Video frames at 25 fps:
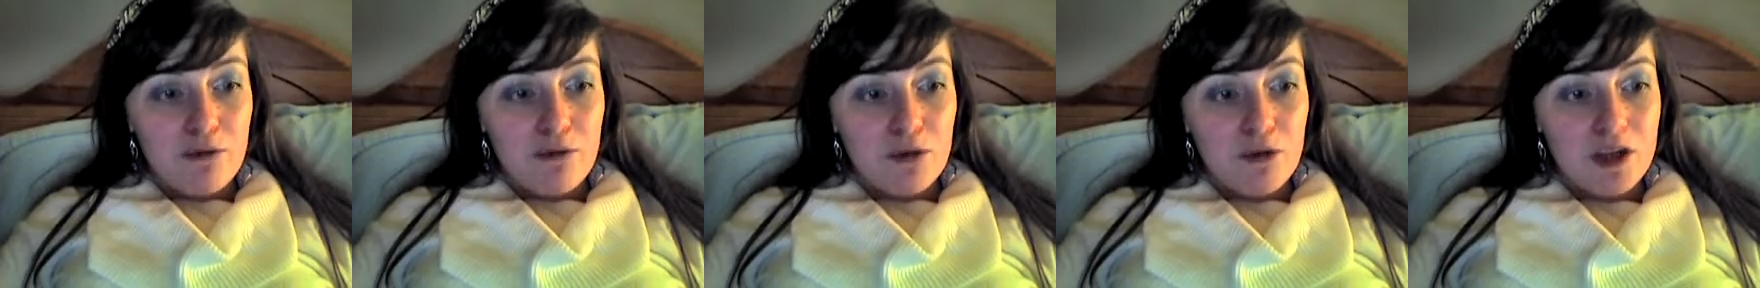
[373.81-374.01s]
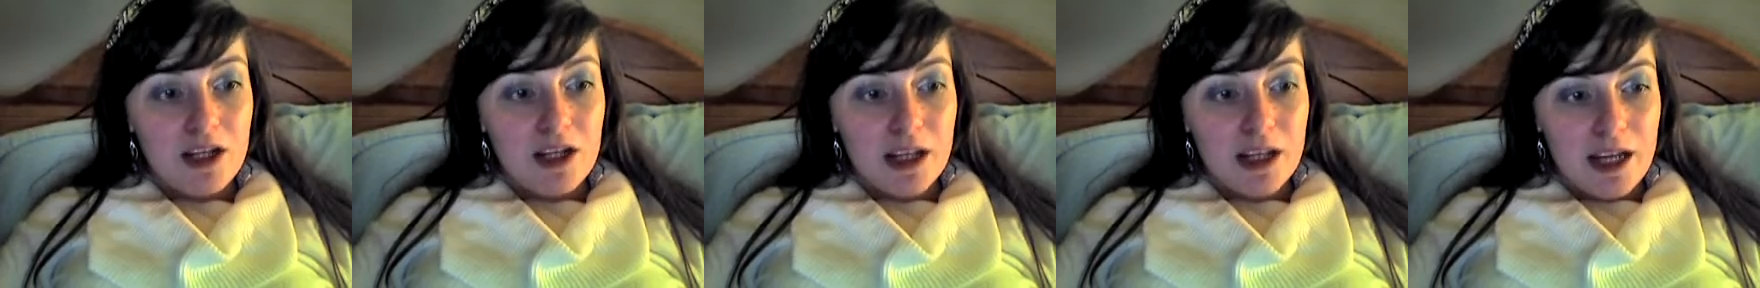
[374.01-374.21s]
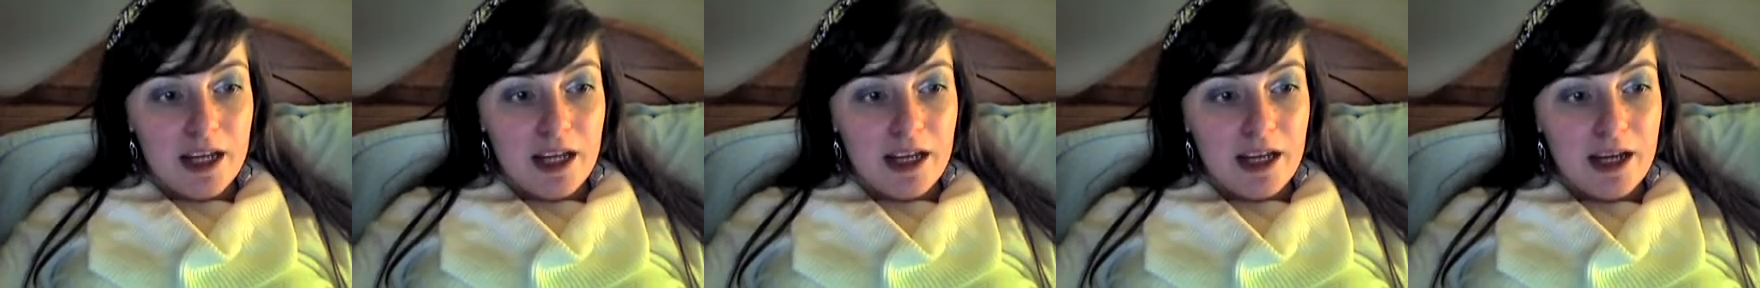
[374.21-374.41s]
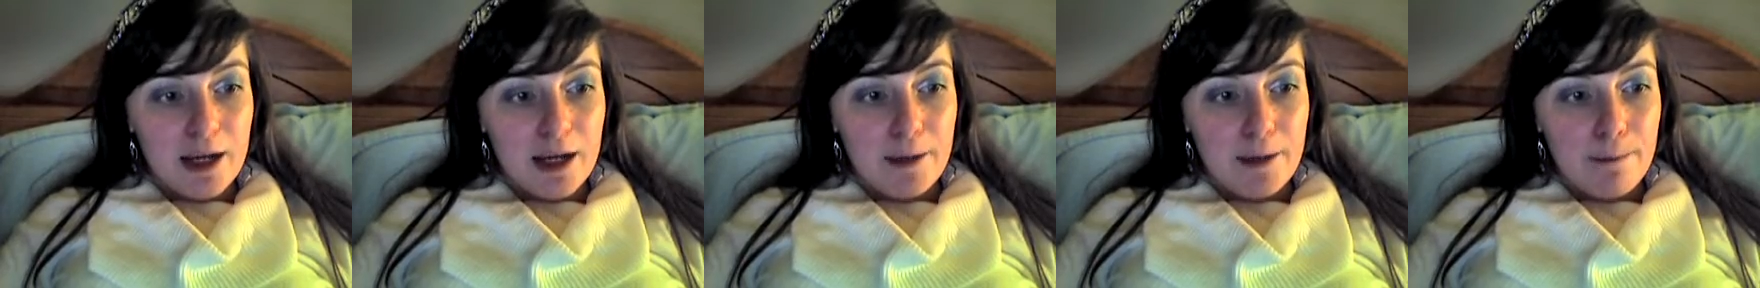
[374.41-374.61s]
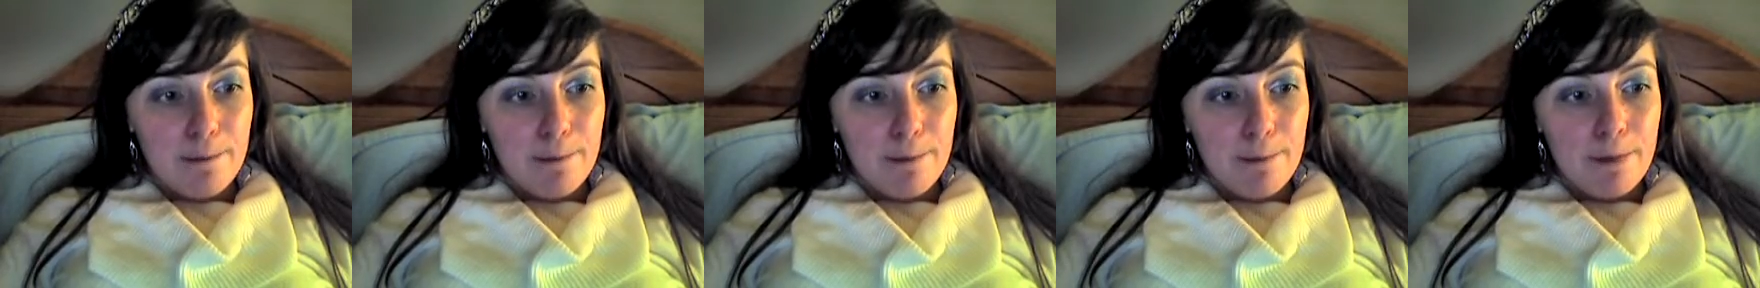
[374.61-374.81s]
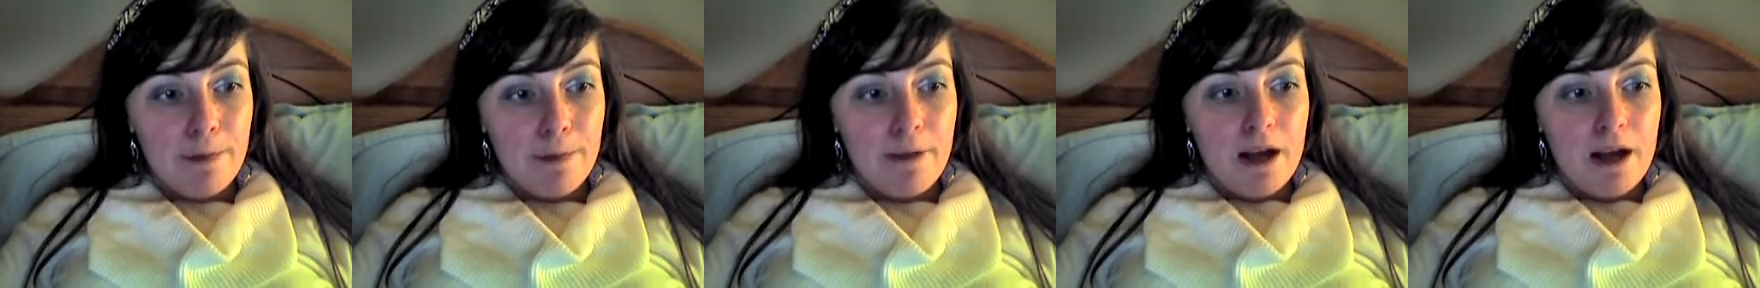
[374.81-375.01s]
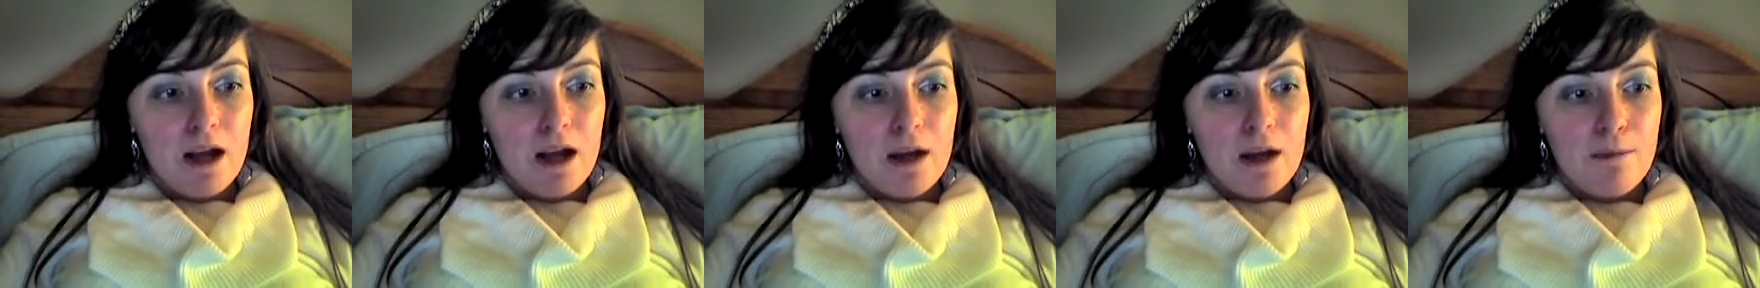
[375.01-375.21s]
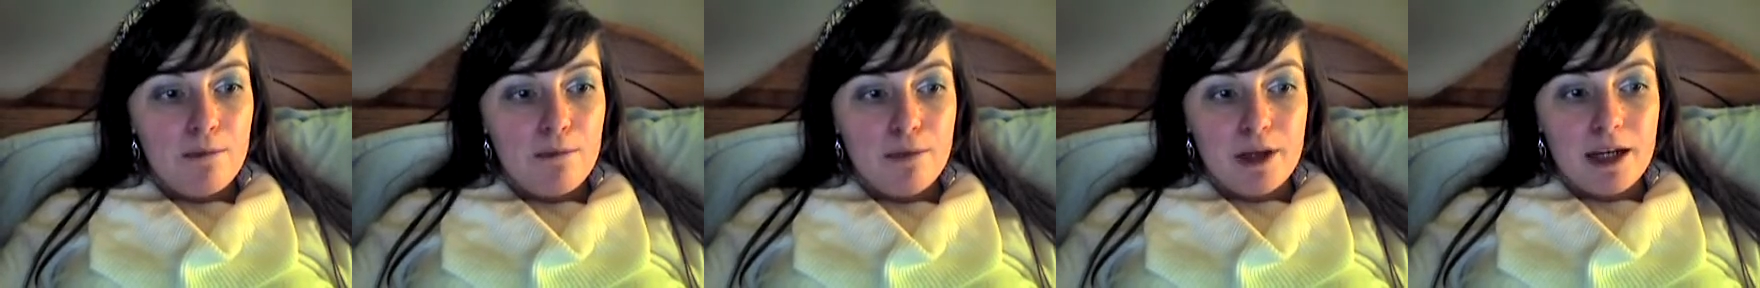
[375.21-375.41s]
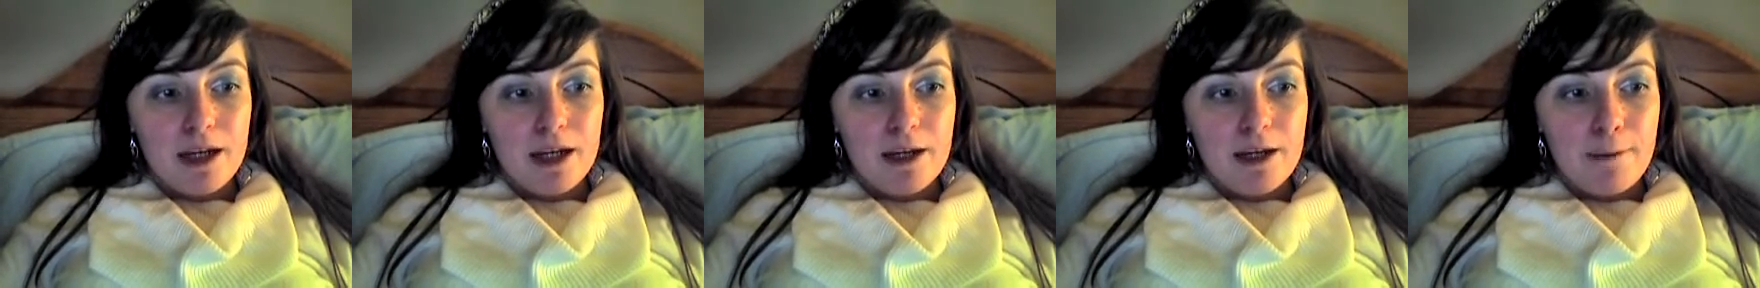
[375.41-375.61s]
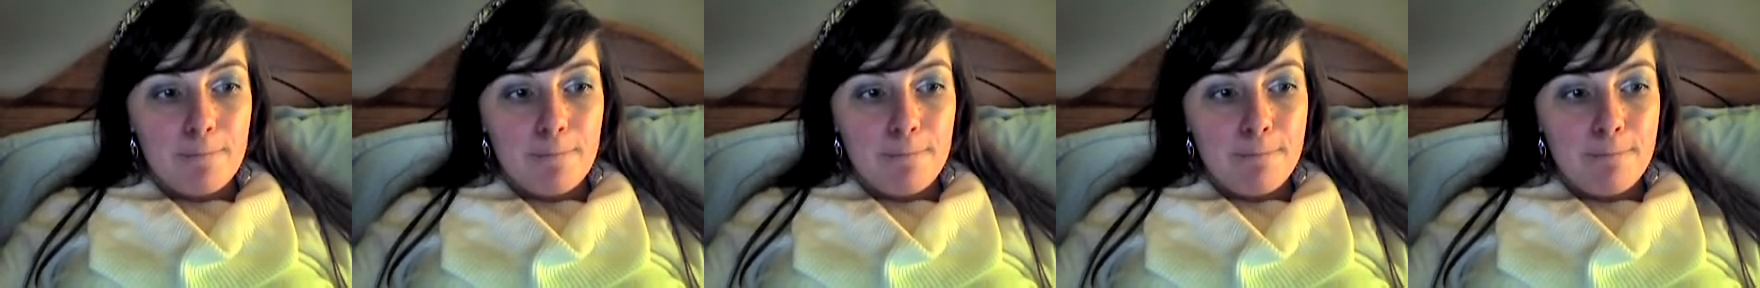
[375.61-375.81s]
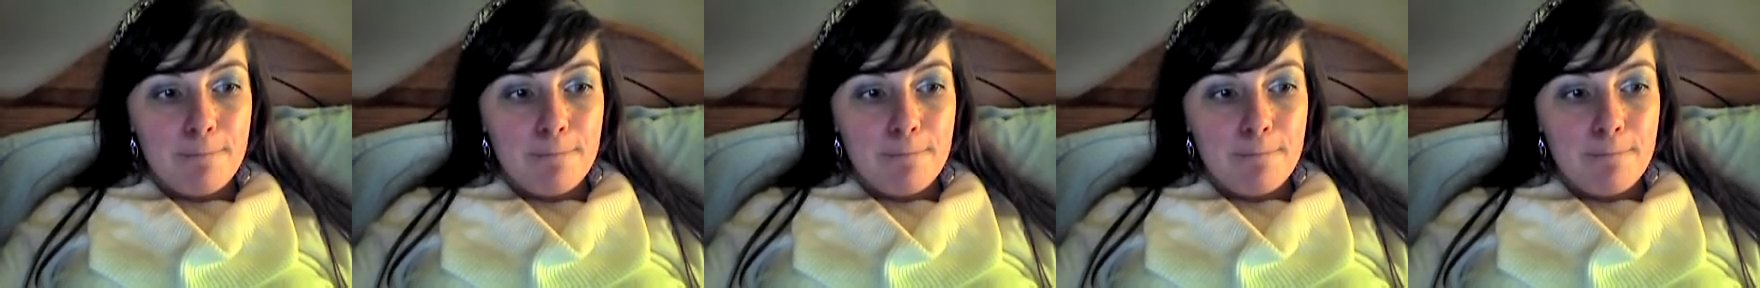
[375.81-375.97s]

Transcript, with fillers: I really like it, but